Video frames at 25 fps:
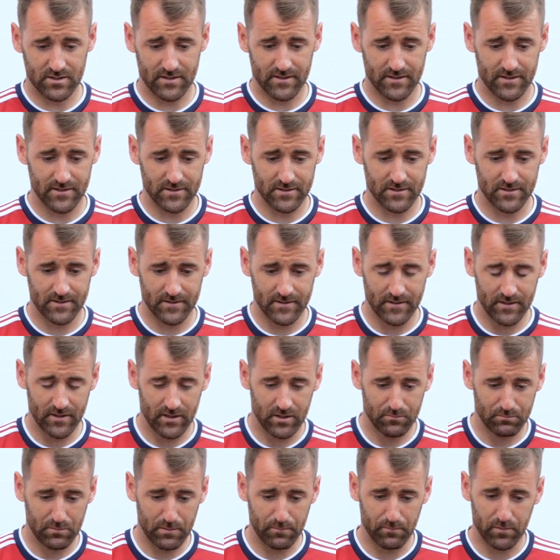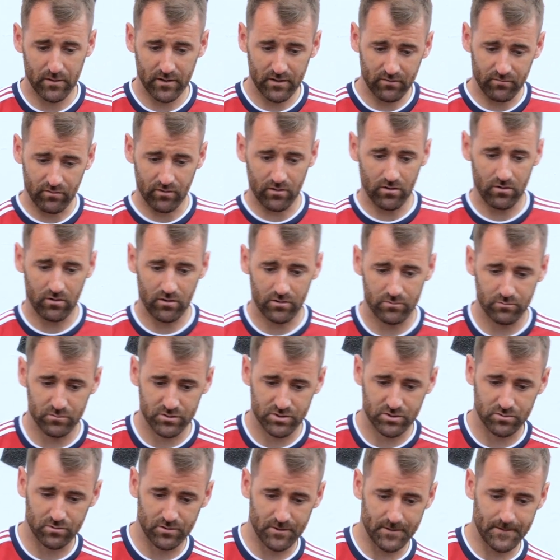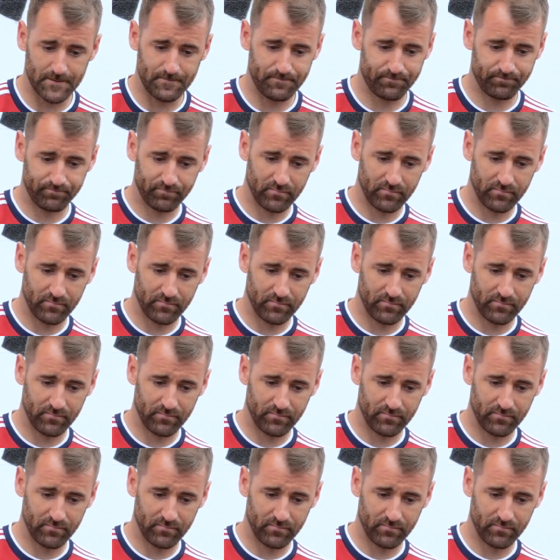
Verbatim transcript: Uh, been pretty full on with sort of